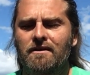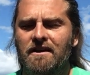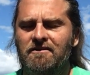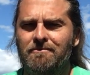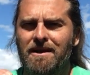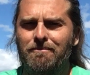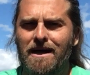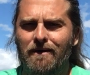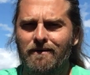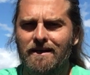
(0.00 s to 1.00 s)
giving my
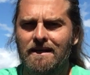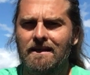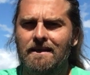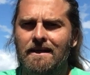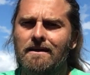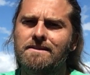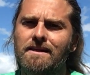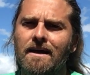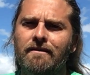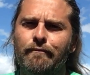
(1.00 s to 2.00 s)
power to anything
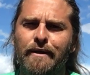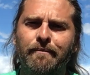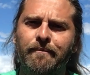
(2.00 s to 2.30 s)
outside of me.